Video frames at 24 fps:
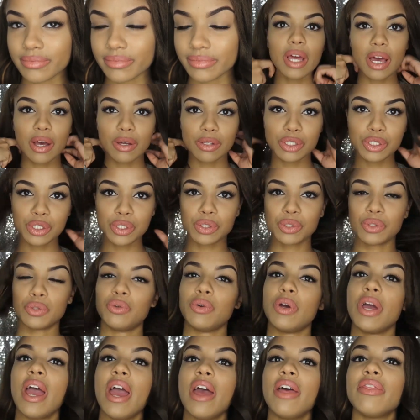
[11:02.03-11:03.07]
Now
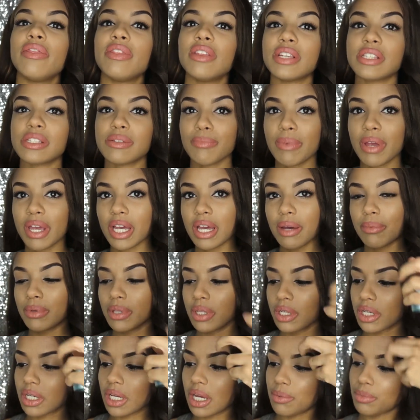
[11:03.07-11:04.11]
to end this makeup
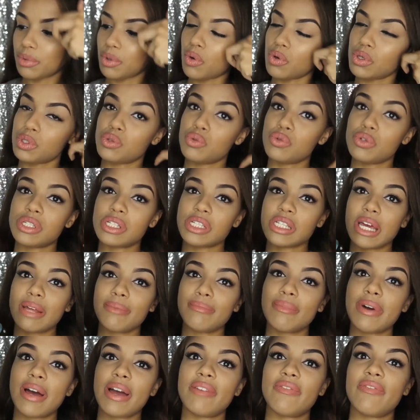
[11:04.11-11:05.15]
look, I'm going to
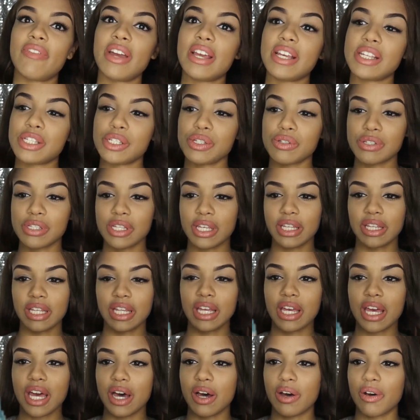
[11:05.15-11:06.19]
set my face using
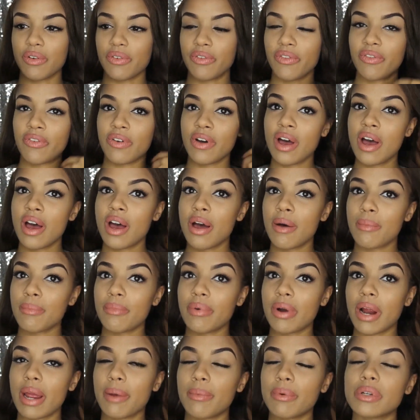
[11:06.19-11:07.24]
the
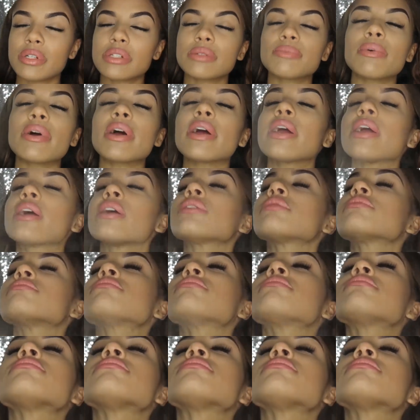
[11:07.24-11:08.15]
e.l.f. primer spray.